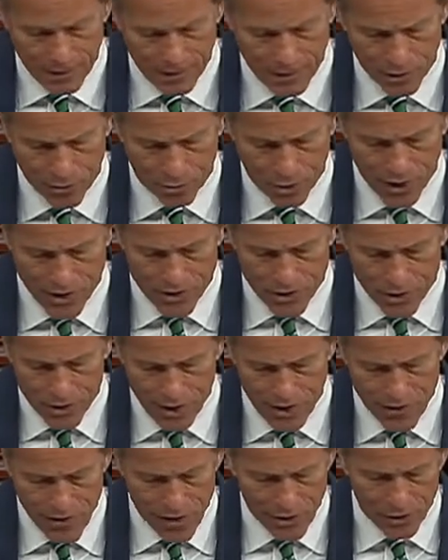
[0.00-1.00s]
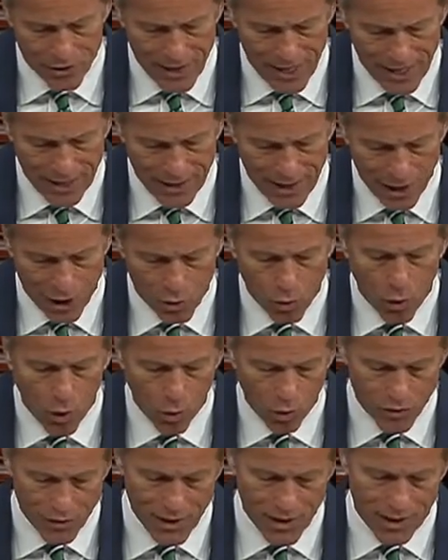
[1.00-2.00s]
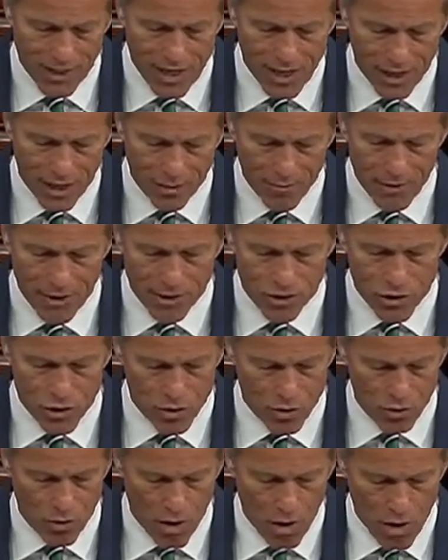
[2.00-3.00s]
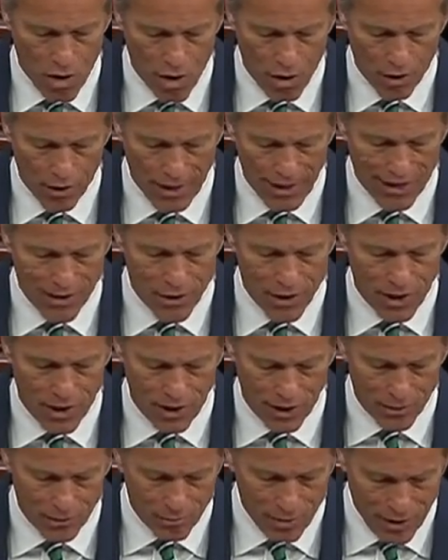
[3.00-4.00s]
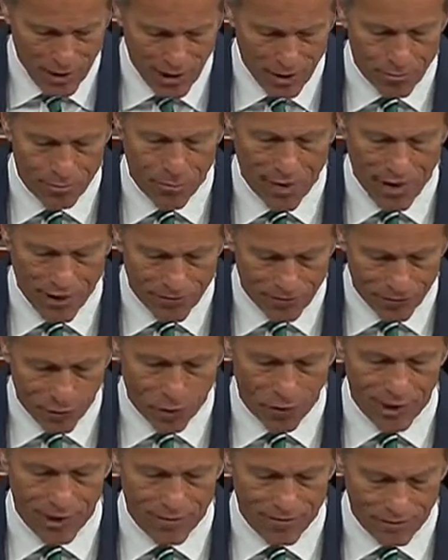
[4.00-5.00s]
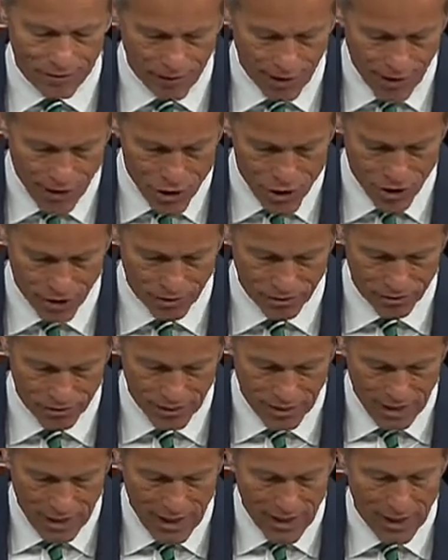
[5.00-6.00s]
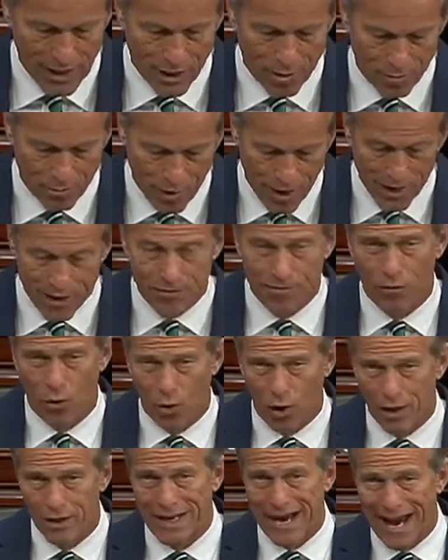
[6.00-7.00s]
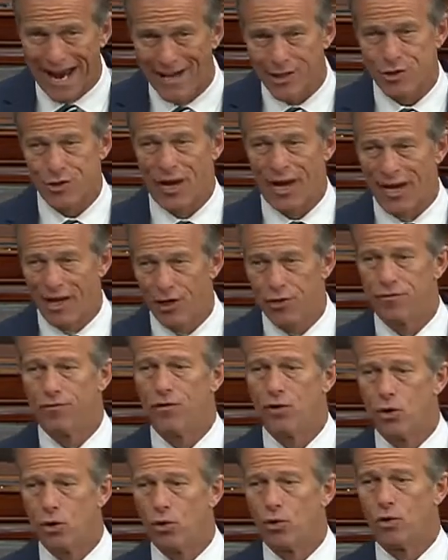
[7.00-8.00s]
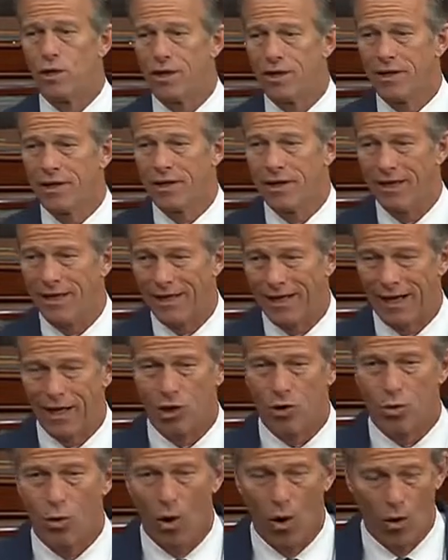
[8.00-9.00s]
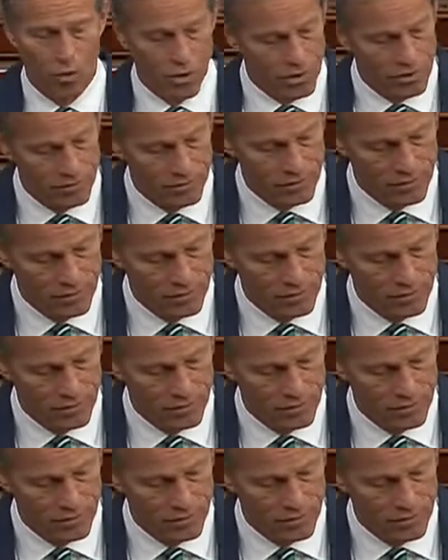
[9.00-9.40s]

The President said the other day, and I quote, "The economy is strong as can be, but for inflation, but for gas and food," end quote.